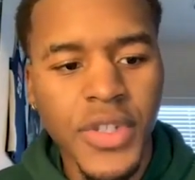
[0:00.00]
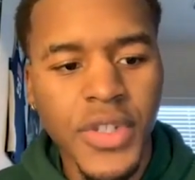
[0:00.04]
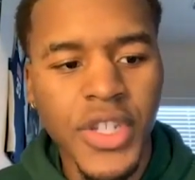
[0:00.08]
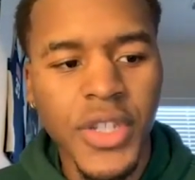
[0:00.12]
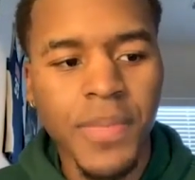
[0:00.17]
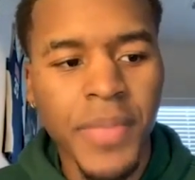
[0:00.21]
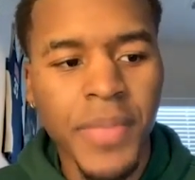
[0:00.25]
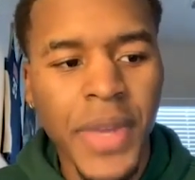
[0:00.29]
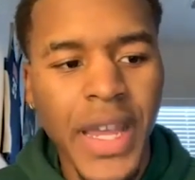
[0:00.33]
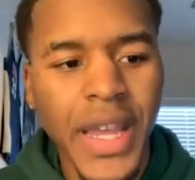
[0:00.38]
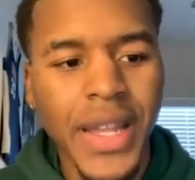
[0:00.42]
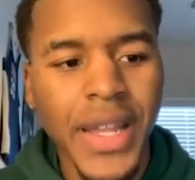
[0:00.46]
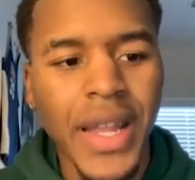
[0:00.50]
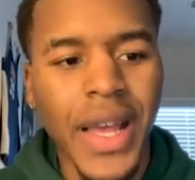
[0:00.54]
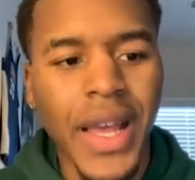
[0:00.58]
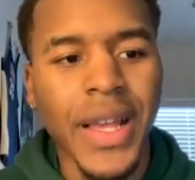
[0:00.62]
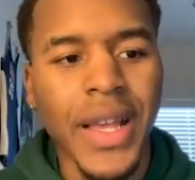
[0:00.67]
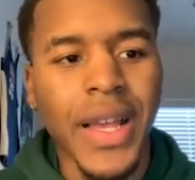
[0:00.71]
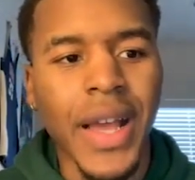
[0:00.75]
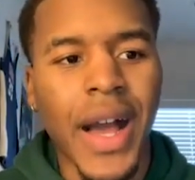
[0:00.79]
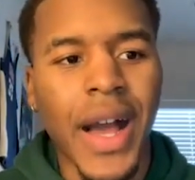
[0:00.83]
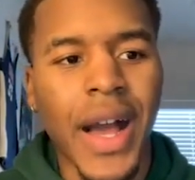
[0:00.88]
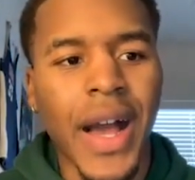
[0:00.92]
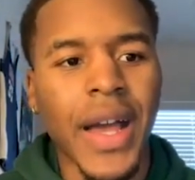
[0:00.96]
just being
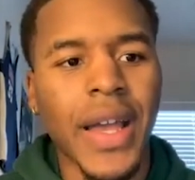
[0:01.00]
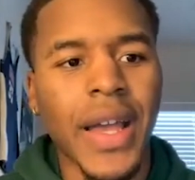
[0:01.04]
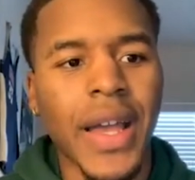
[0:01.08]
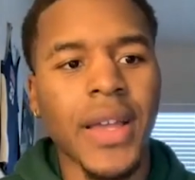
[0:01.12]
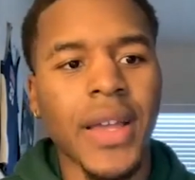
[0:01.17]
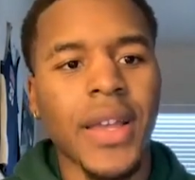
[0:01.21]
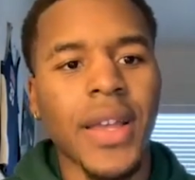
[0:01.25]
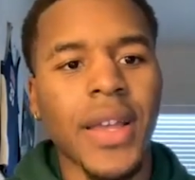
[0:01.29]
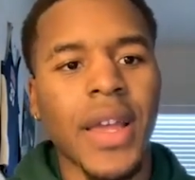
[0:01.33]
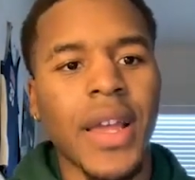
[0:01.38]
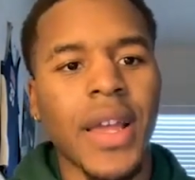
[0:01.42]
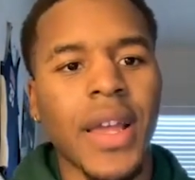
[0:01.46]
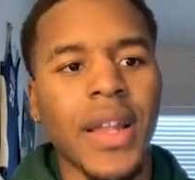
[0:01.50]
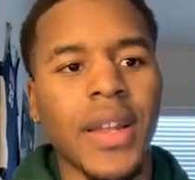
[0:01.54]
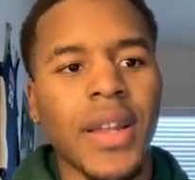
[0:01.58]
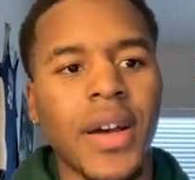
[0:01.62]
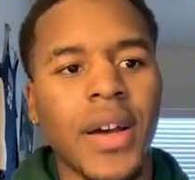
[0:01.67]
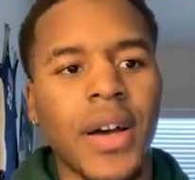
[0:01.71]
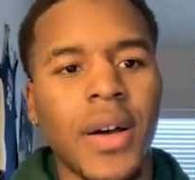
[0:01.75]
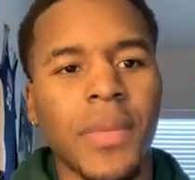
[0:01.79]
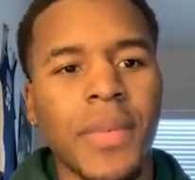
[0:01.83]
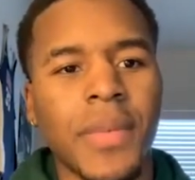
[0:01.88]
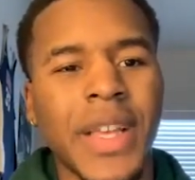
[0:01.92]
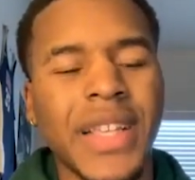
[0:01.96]
that guy. And
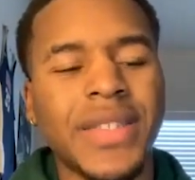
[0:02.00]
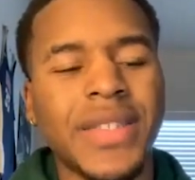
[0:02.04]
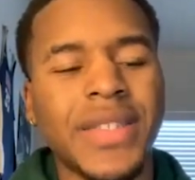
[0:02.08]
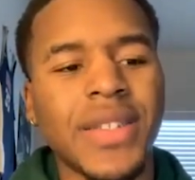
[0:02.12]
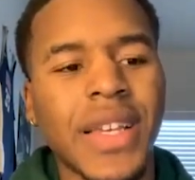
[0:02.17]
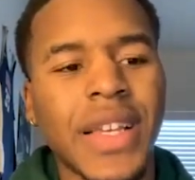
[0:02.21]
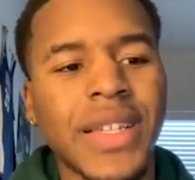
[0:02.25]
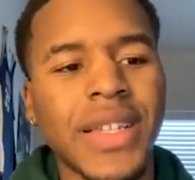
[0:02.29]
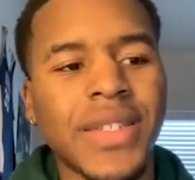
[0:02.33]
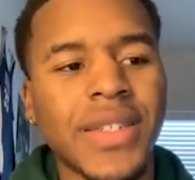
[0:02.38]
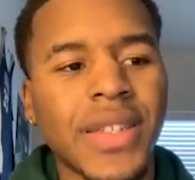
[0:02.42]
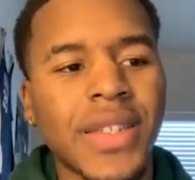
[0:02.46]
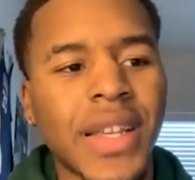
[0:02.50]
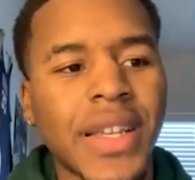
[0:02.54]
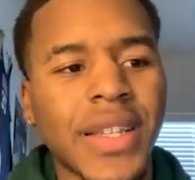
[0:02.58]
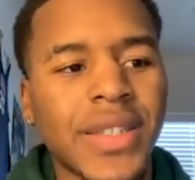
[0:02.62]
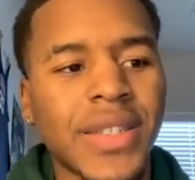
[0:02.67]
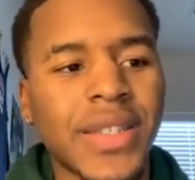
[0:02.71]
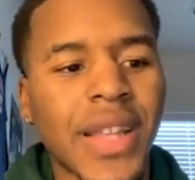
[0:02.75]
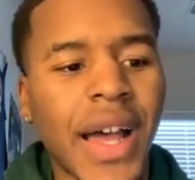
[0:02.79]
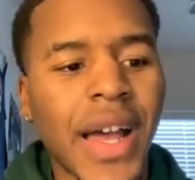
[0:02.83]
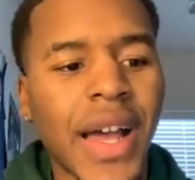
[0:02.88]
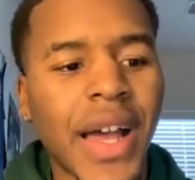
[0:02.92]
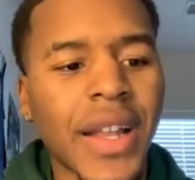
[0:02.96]

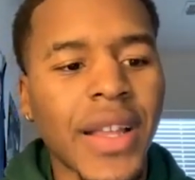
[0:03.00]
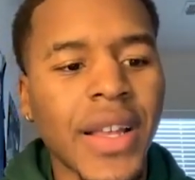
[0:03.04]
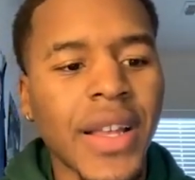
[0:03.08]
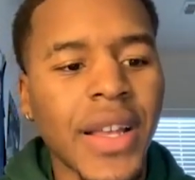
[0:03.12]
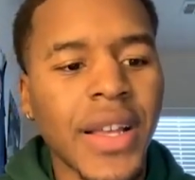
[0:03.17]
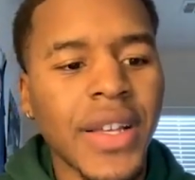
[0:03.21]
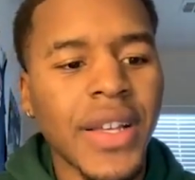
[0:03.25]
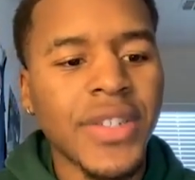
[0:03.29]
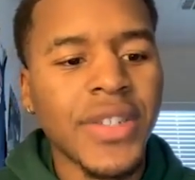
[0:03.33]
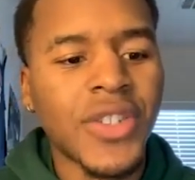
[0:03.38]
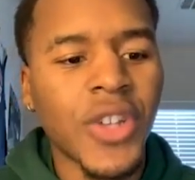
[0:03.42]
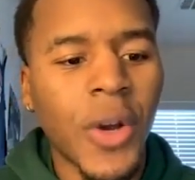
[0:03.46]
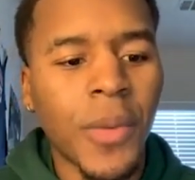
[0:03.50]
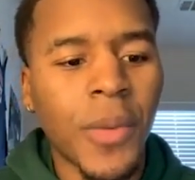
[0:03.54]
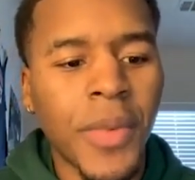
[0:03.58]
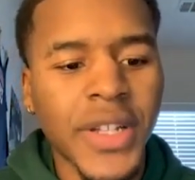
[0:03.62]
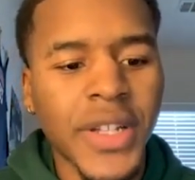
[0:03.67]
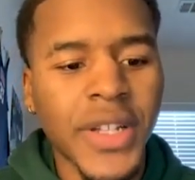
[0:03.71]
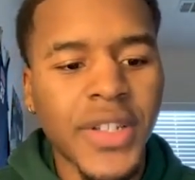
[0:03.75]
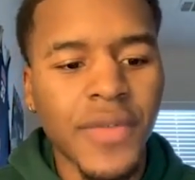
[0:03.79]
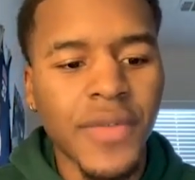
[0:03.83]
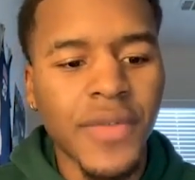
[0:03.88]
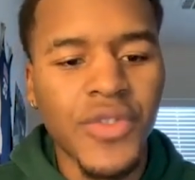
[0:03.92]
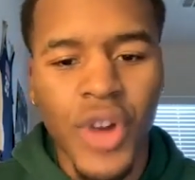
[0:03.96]
it's not so
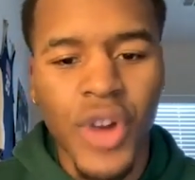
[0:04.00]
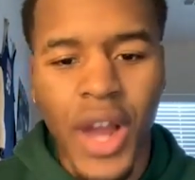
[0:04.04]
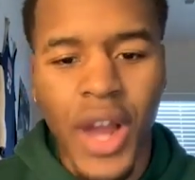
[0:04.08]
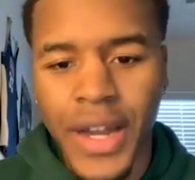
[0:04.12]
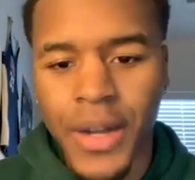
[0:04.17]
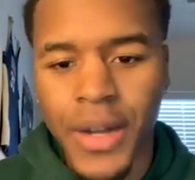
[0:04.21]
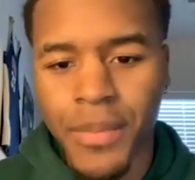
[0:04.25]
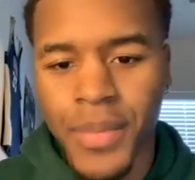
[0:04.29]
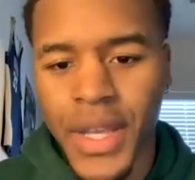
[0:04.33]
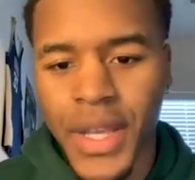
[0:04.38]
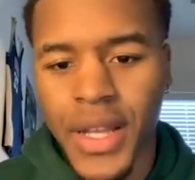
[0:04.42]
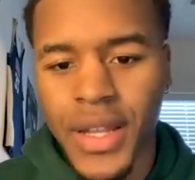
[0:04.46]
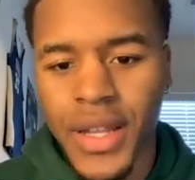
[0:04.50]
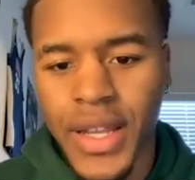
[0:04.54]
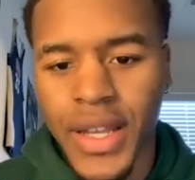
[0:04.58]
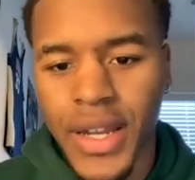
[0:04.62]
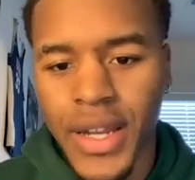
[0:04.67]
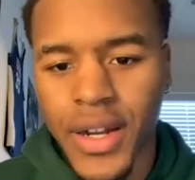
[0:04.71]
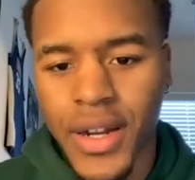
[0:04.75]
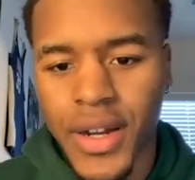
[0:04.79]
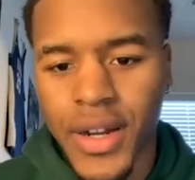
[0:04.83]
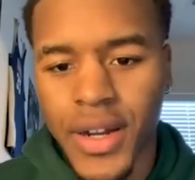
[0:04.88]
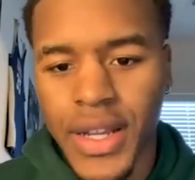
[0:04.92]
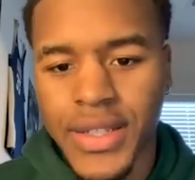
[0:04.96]
much of trying to be a
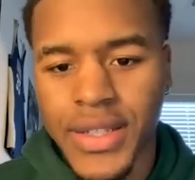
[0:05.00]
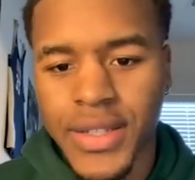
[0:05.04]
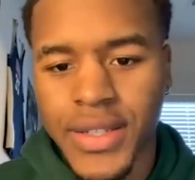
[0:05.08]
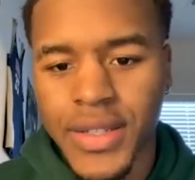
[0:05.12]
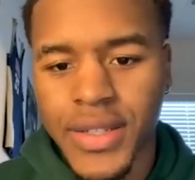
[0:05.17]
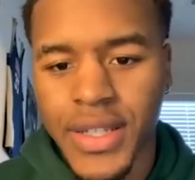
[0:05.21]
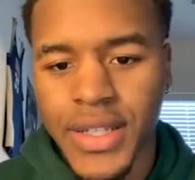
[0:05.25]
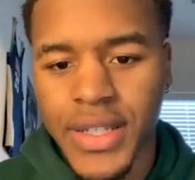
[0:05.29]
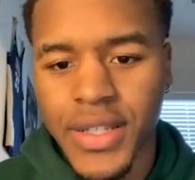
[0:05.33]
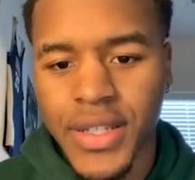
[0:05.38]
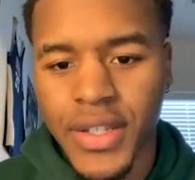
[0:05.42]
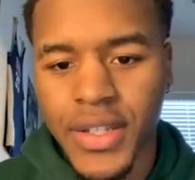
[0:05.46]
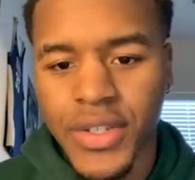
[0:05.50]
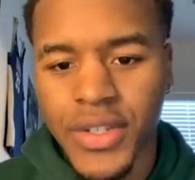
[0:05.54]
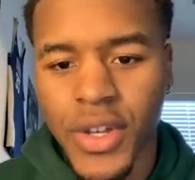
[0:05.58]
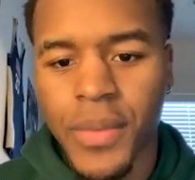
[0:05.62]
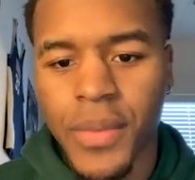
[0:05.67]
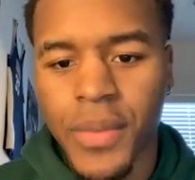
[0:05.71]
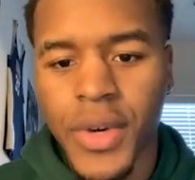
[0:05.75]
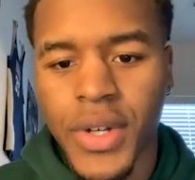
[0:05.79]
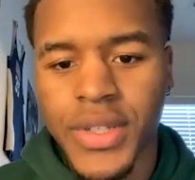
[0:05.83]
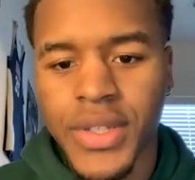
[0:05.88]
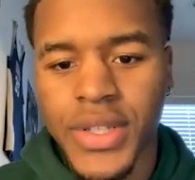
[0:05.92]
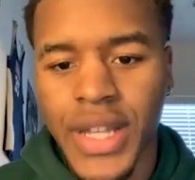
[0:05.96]
leader. It's
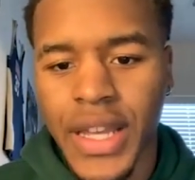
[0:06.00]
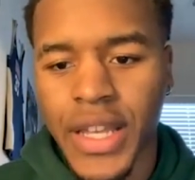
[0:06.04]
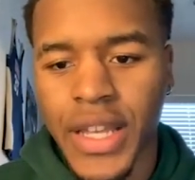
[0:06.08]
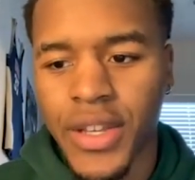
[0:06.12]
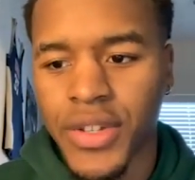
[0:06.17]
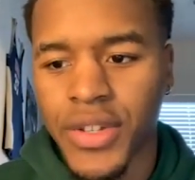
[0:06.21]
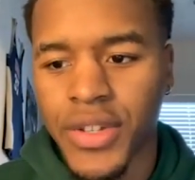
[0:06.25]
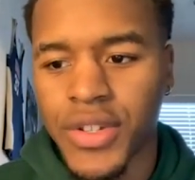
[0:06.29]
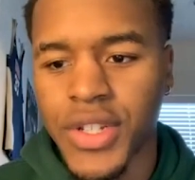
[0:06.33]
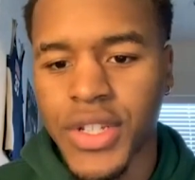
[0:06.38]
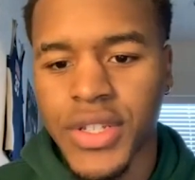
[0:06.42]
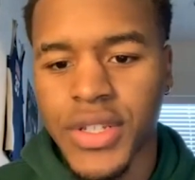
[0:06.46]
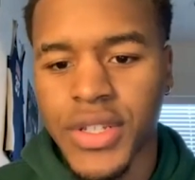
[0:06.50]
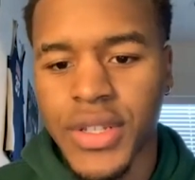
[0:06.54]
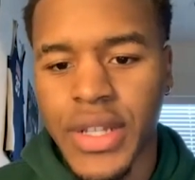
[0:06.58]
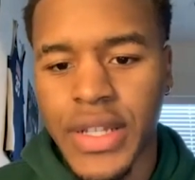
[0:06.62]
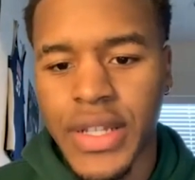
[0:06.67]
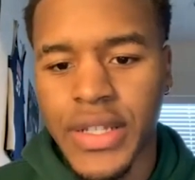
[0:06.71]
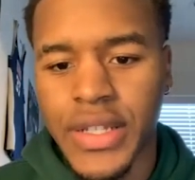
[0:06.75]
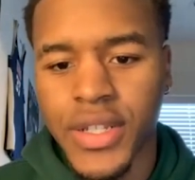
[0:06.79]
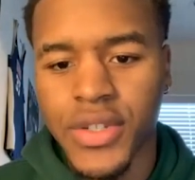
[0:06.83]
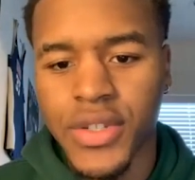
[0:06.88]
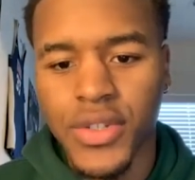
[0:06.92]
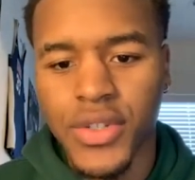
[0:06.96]
almost like it's
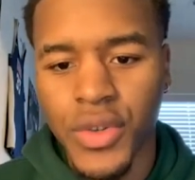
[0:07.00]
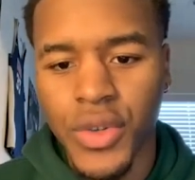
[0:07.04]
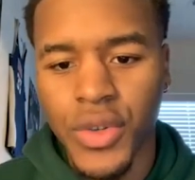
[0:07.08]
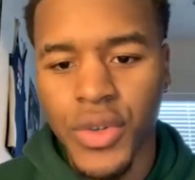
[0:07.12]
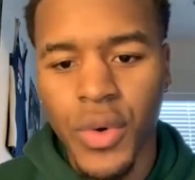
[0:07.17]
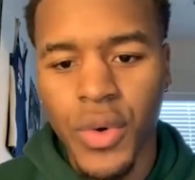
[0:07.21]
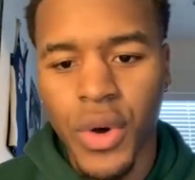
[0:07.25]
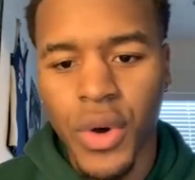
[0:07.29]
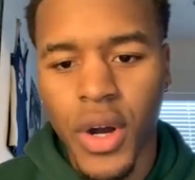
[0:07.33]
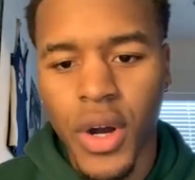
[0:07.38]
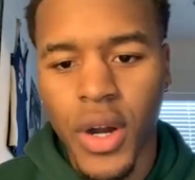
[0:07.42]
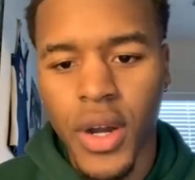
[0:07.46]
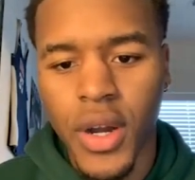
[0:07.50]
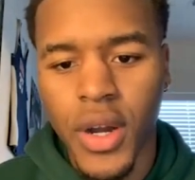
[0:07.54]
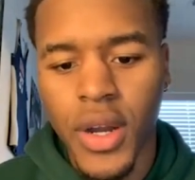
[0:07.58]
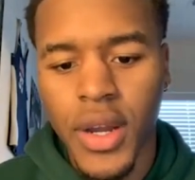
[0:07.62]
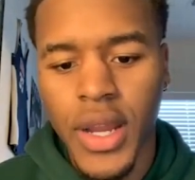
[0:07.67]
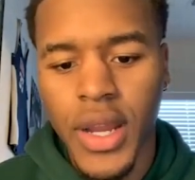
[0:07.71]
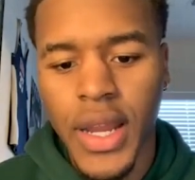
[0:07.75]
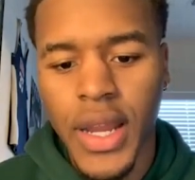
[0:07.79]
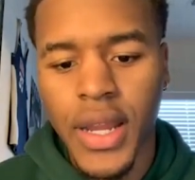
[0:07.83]
just who you are.